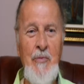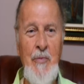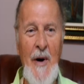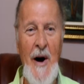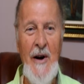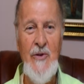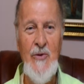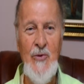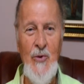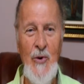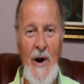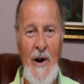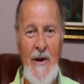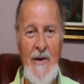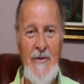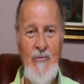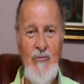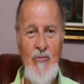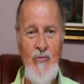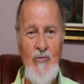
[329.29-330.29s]
part
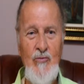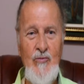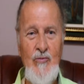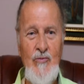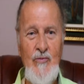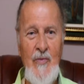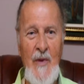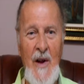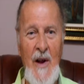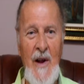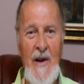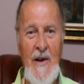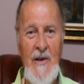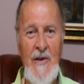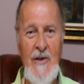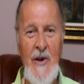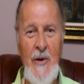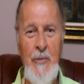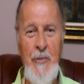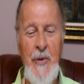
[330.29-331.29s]
1.
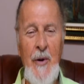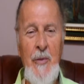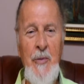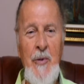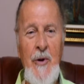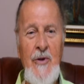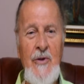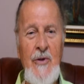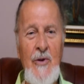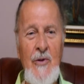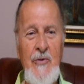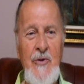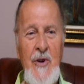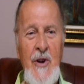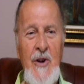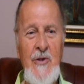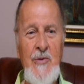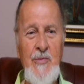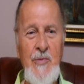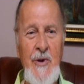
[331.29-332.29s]
The purpose of
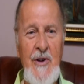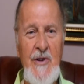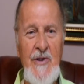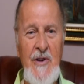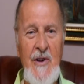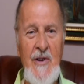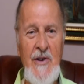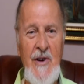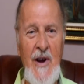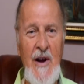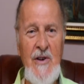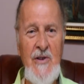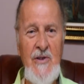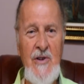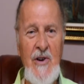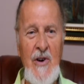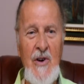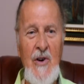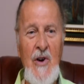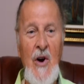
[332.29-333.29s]
this
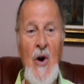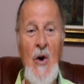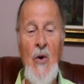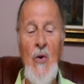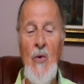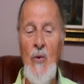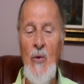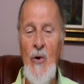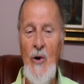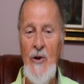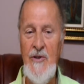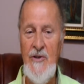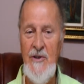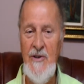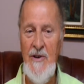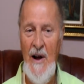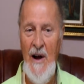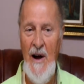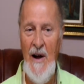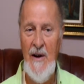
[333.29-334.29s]
presentation was
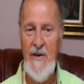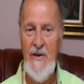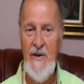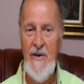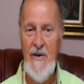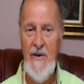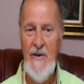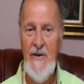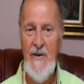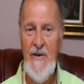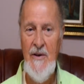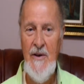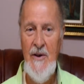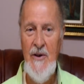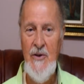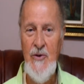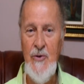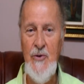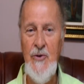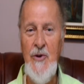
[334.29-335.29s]
not
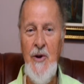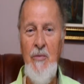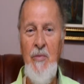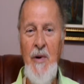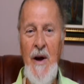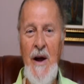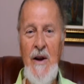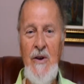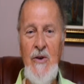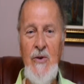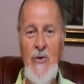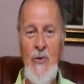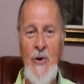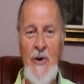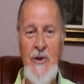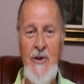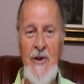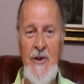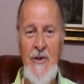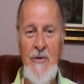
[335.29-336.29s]
to debate
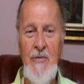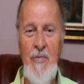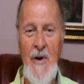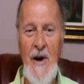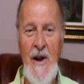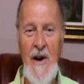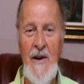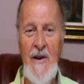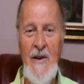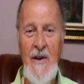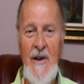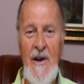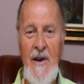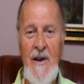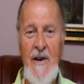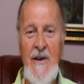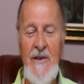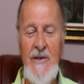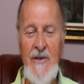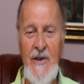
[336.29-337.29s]
what is better,
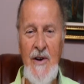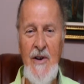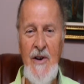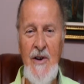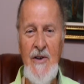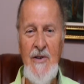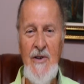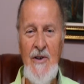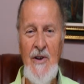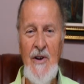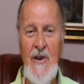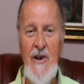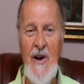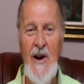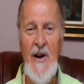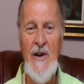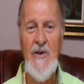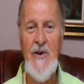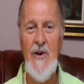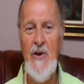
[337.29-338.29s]
traditional
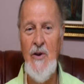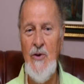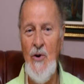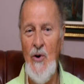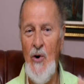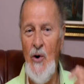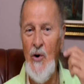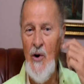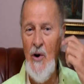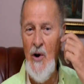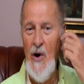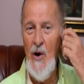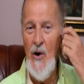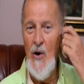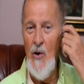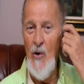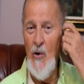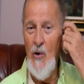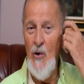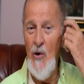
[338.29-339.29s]
karate do
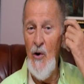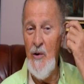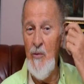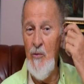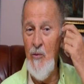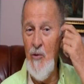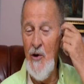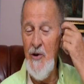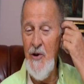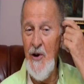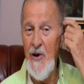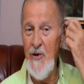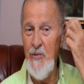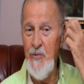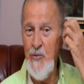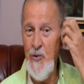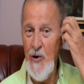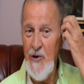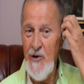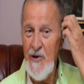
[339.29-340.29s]
or modern
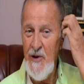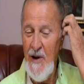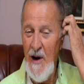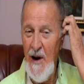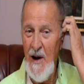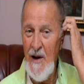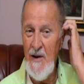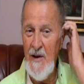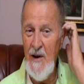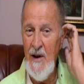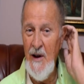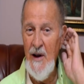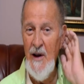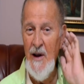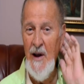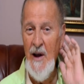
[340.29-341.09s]
sports karate,